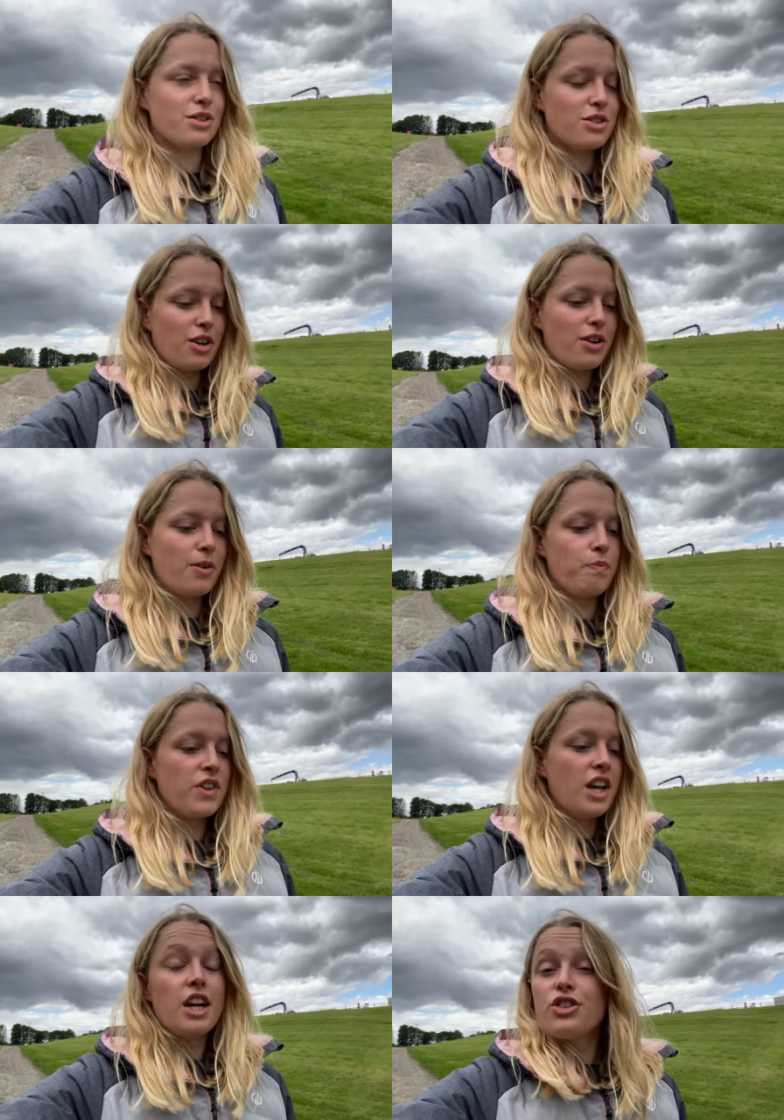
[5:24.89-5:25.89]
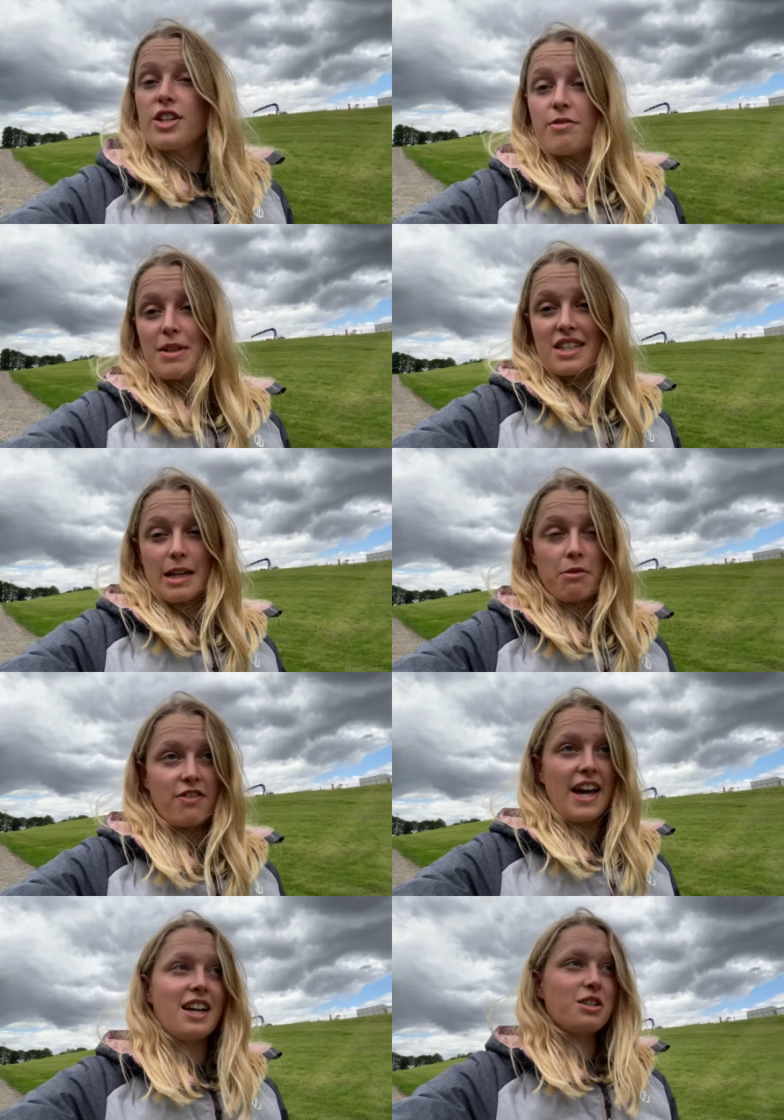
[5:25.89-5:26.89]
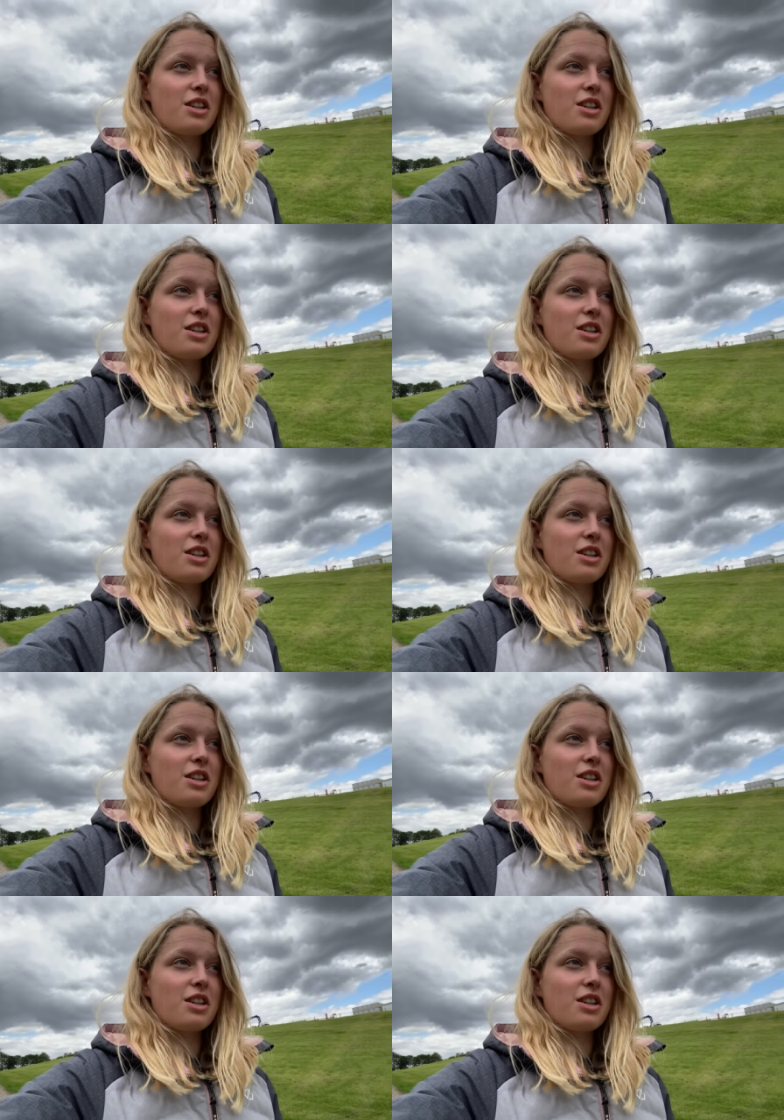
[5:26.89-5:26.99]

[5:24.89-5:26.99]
so should give me the same effect.